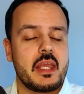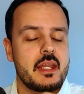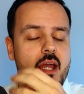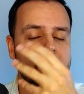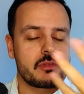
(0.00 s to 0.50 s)

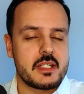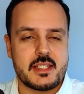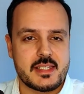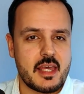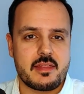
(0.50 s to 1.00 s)
and I
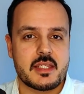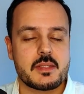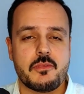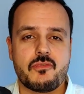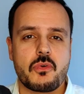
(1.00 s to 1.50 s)
already said
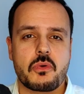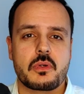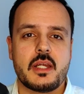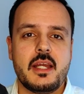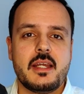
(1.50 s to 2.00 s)
this
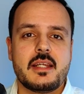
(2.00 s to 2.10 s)
before,